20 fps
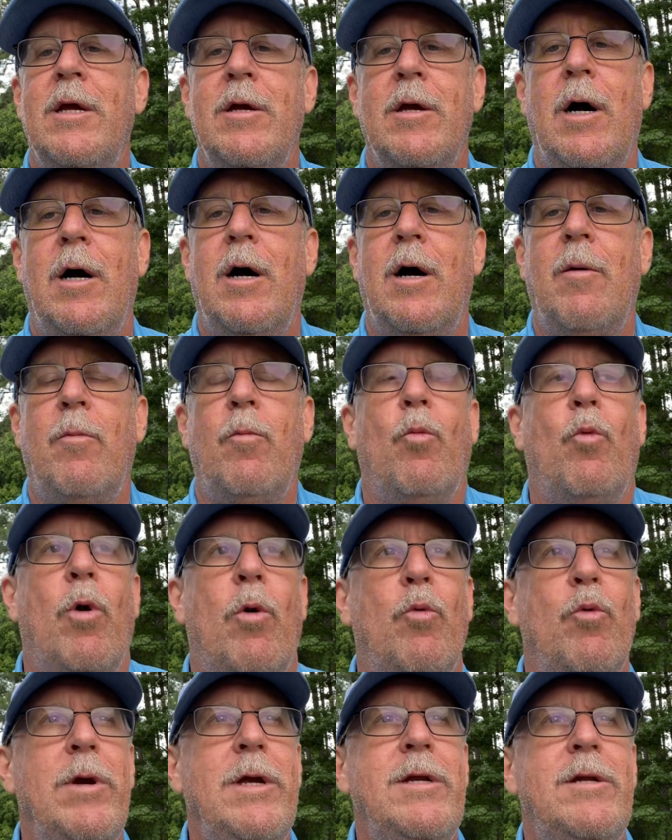What
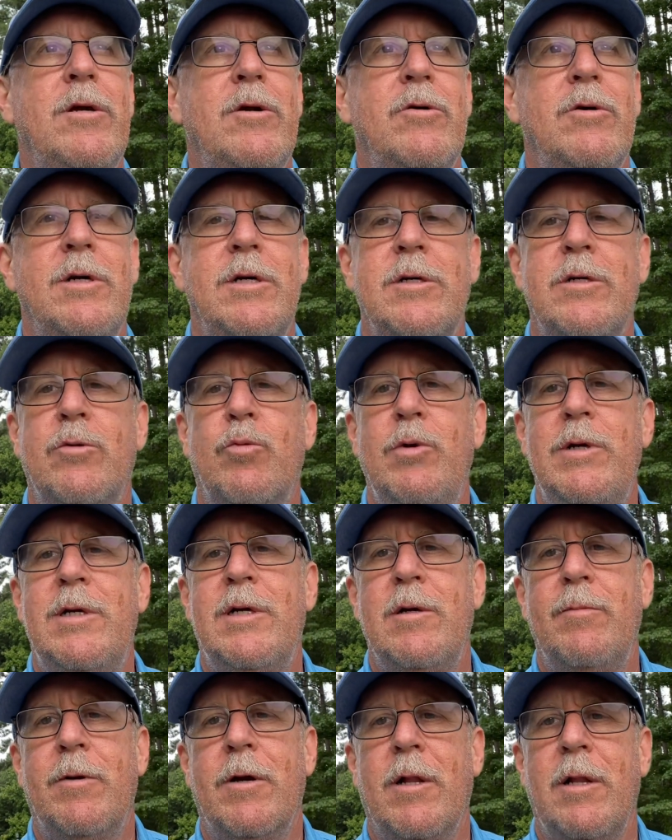we do is we
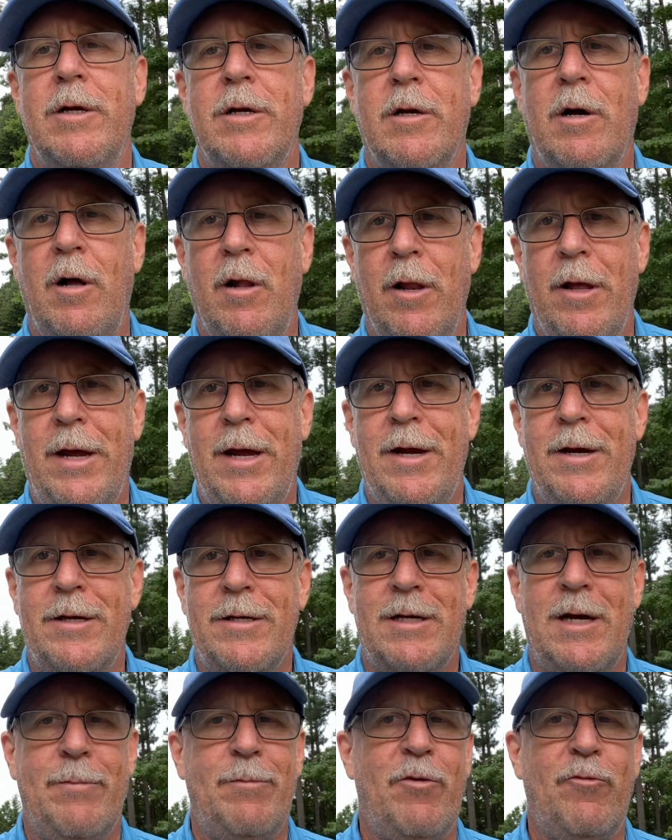typically call it ahead of
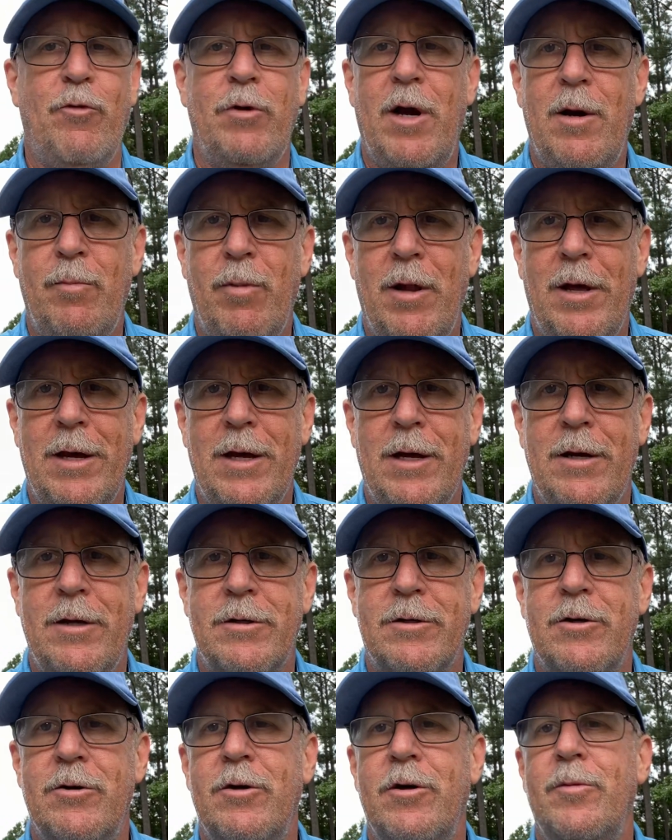time. If we're not playing in a
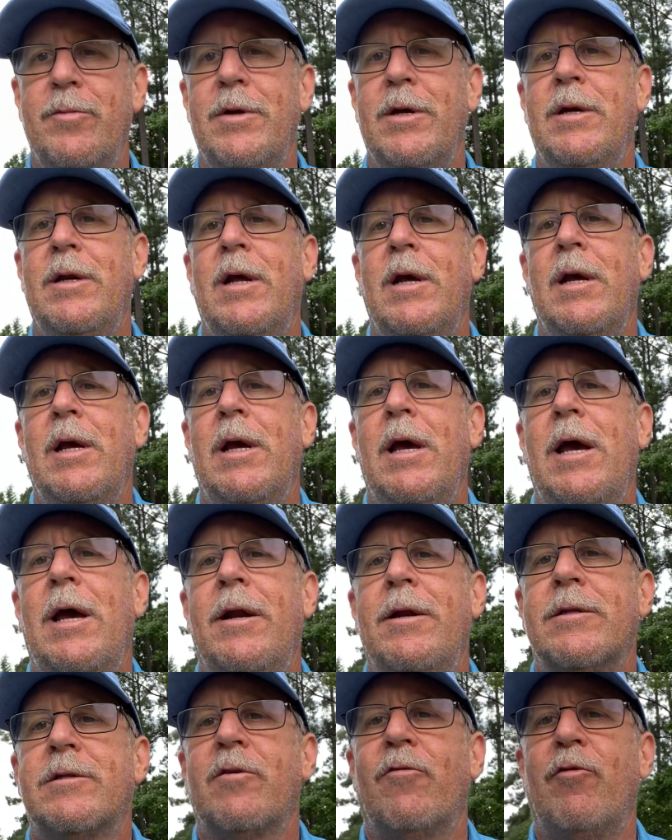tournament and
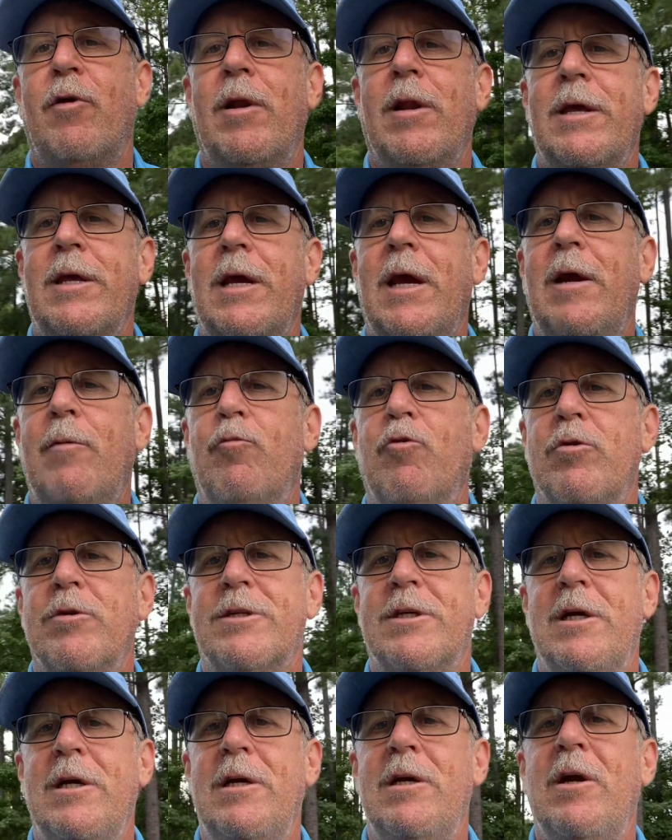it's a friendly game, we'll
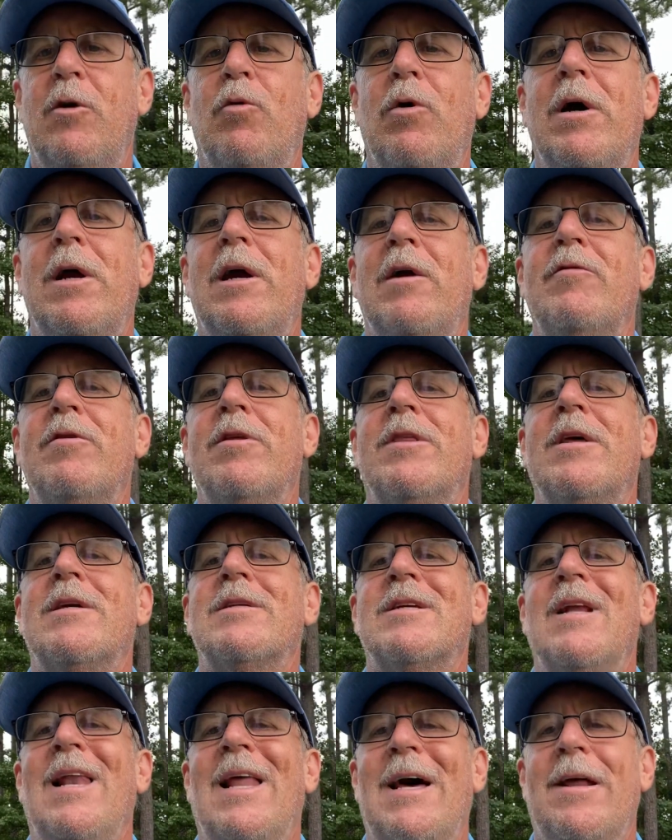say, you know what, everything's
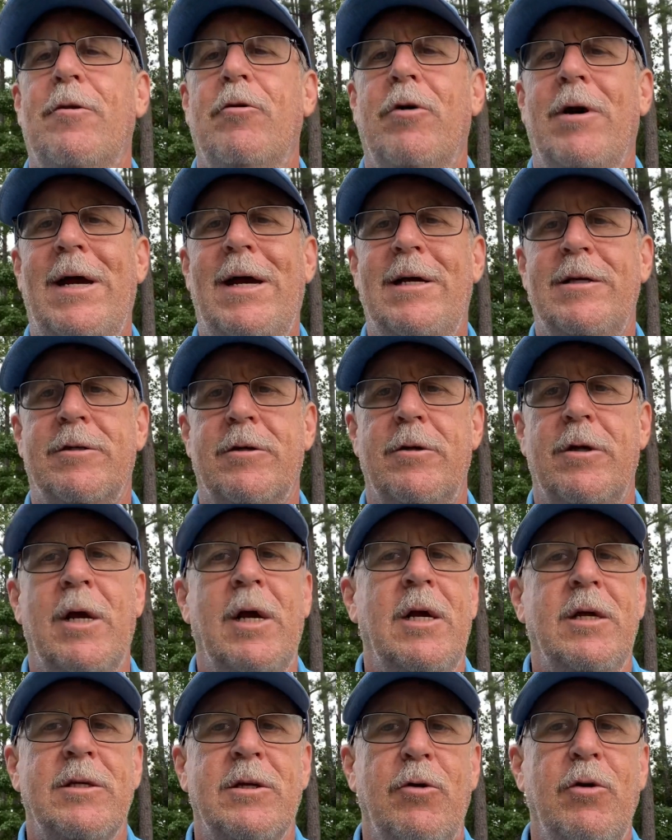a lateral hazard.
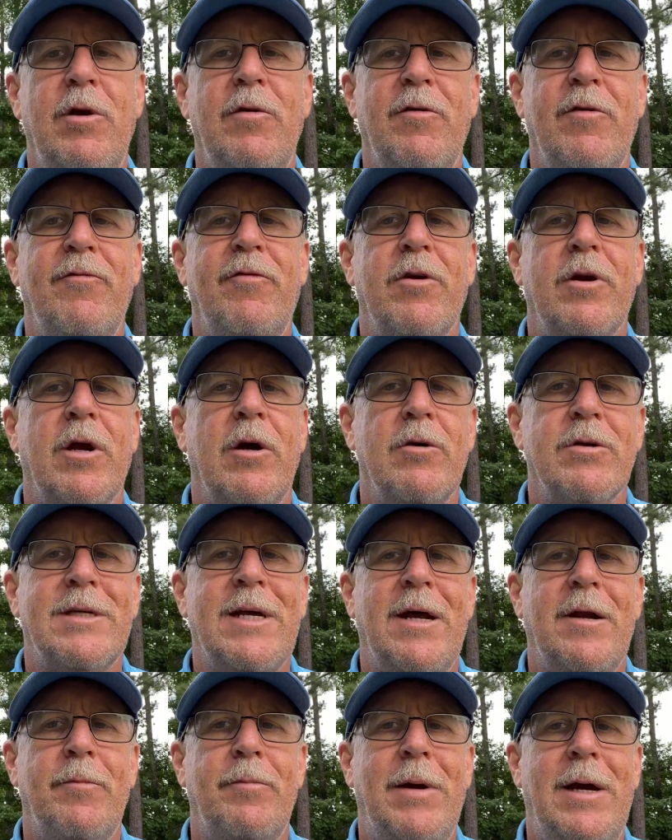So even if it goes
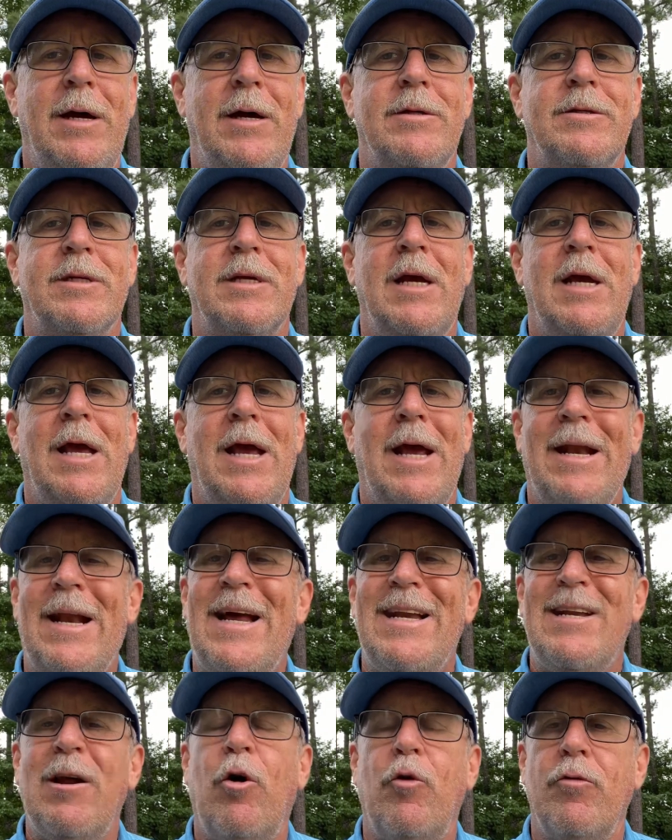out of bounds and I
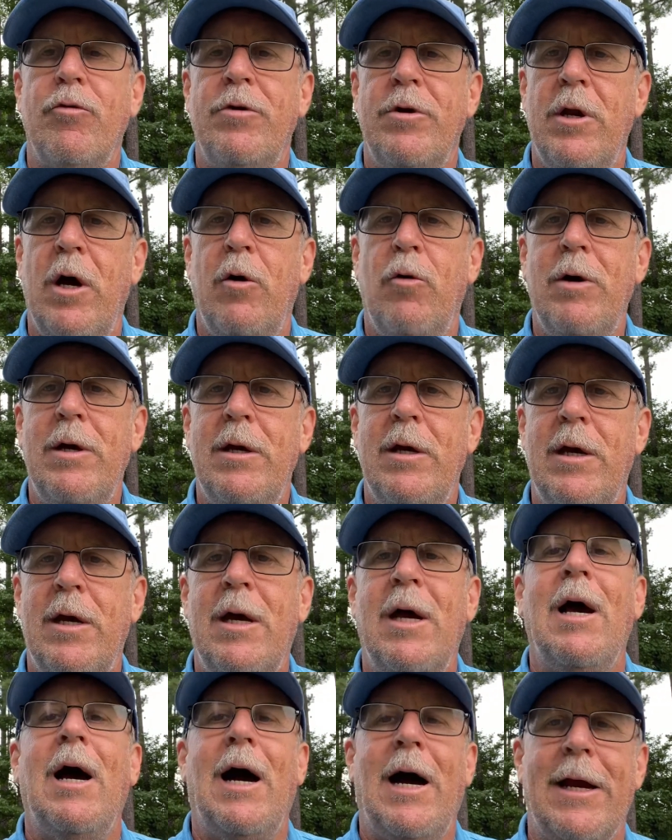don't know it,
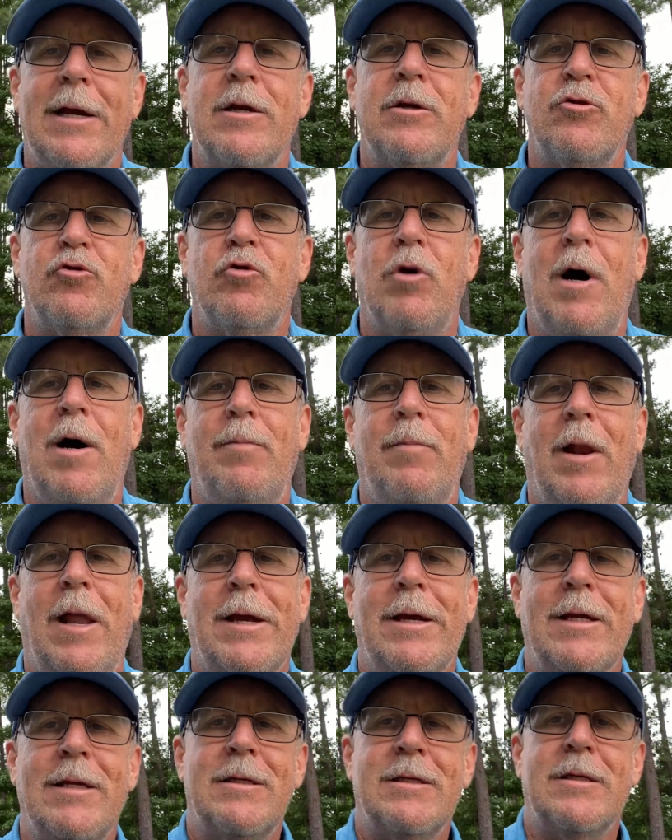I could drop
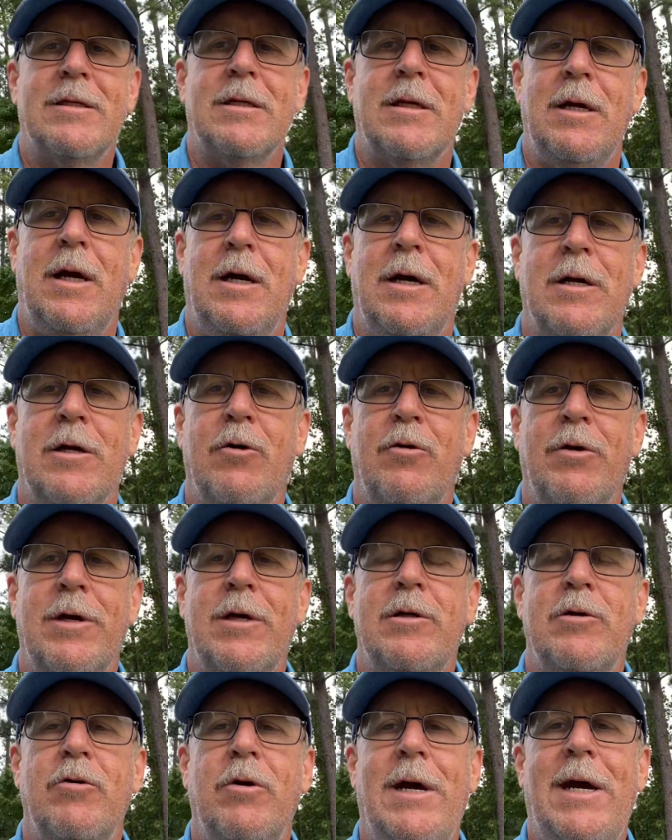like it's going
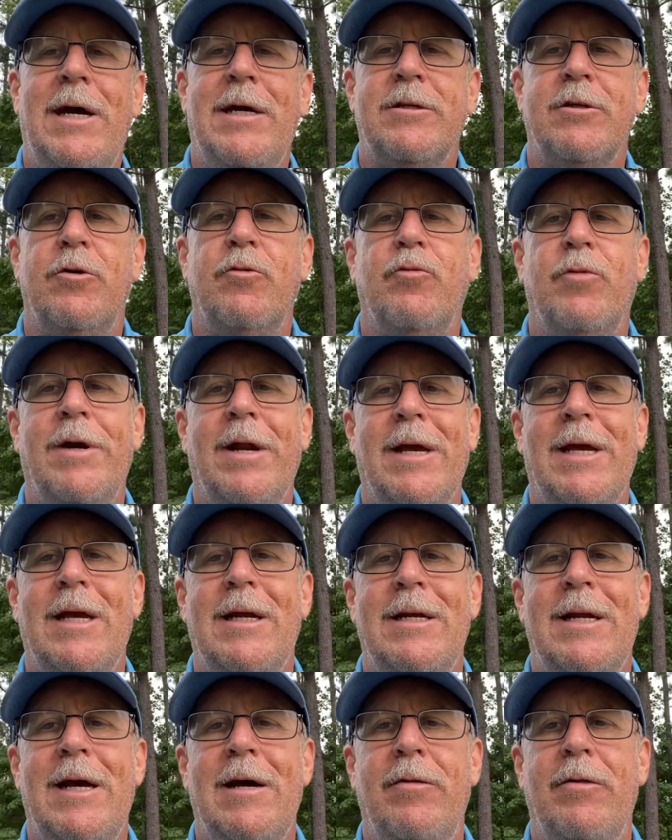into a hazard when I get
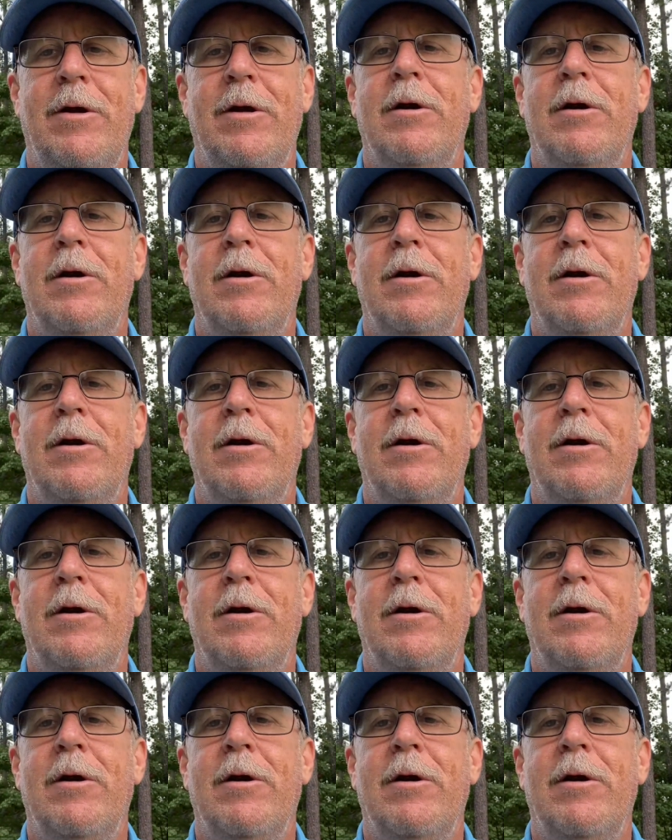down there.